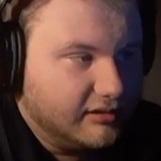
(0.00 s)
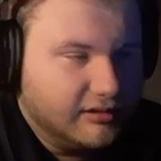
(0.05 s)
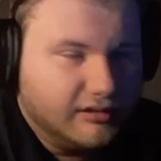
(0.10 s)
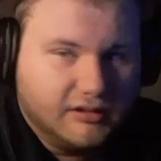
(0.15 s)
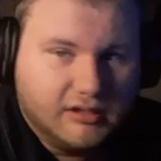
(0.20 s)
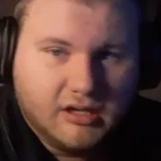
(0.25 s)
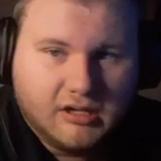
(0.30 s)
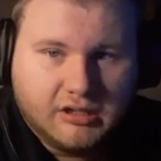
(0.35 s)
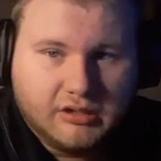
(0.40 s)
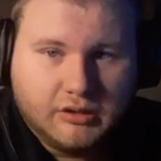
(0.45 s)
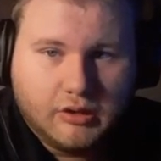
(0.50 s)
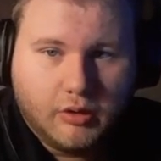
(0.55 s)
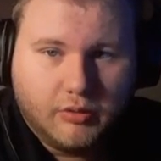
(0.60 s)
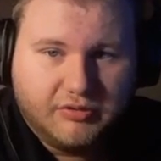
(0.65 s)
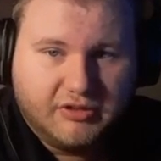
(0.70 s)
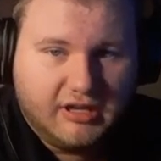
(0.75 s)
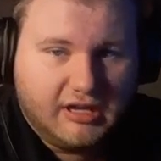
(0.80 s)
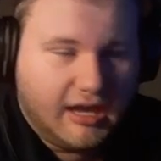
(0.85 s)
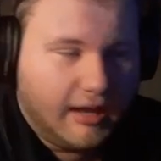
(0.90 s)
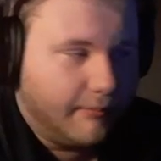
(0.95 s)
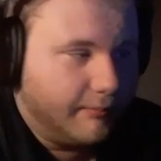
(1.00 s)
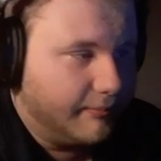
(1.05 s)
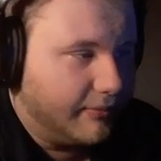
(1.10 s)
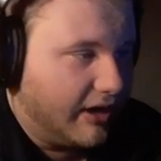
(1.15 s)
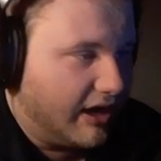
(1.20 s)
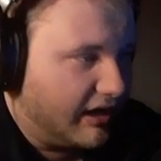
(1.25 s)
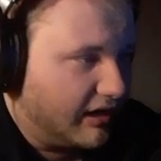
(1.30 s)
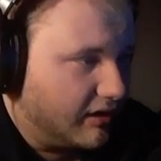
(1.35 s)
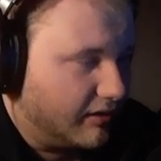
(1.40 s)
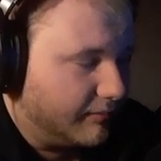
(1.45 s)
gonna know the
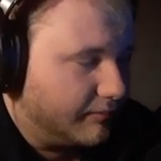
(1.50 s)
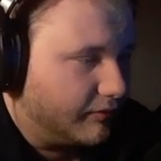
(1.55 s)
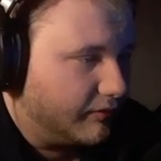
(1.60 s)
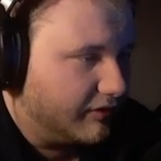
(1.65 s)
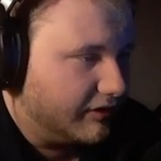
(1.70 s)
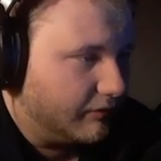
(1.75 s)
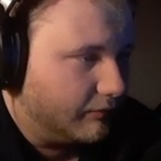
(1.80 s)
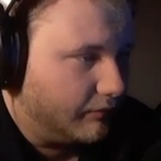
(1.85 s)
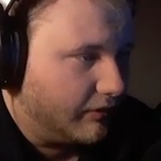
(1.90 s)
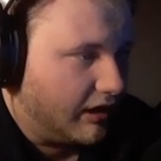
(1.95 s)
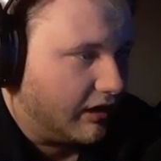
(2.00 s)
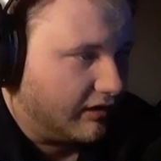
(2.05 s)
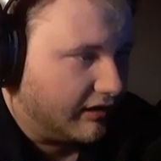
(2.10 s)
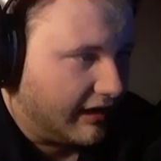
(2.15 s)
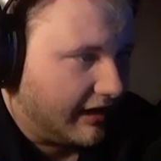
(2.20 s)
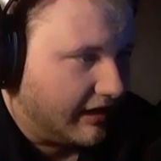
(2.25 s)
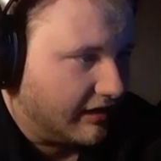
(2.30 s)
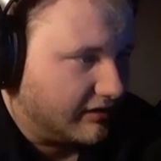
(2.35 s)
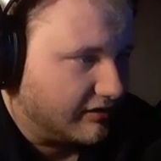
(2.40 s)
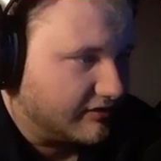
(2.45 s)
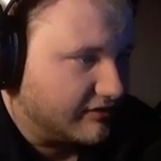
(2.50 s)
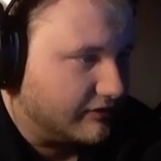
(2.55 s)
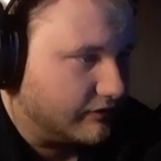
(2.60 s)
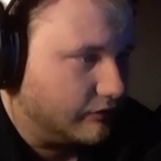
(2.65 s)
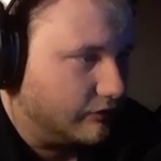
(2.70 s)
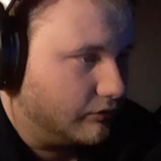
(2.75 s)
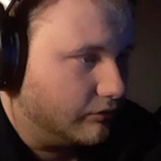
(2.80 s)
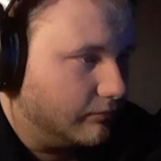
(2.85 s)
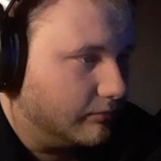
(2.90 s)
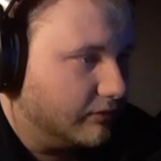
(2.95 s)
Empire pretty well, I'd
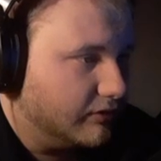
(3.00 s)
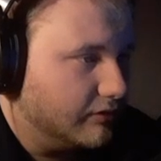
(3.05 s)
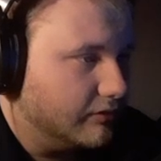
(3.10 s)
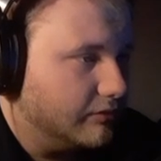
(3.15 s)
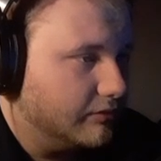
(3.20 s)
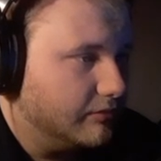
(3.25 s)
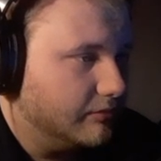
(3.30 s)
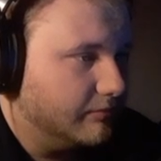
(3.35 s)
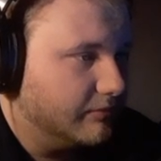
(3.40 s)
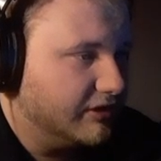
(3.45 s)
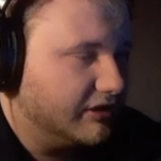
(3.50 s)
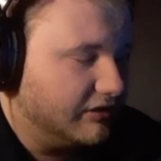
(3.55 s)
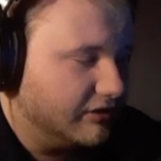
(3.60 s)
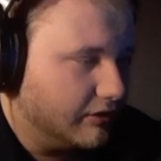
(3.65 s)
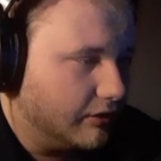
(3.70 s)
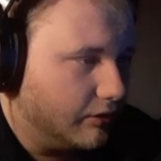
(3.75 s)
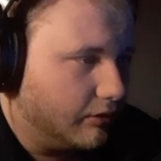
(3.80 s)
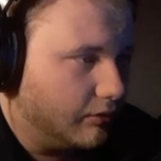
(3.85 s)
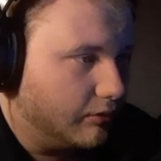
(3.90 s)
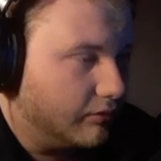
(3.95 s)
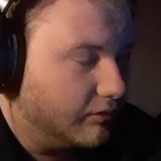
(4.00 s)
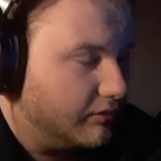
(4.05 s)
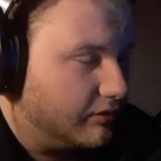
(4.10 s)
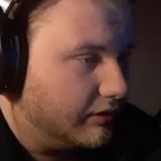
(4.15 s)
assume, but, you know,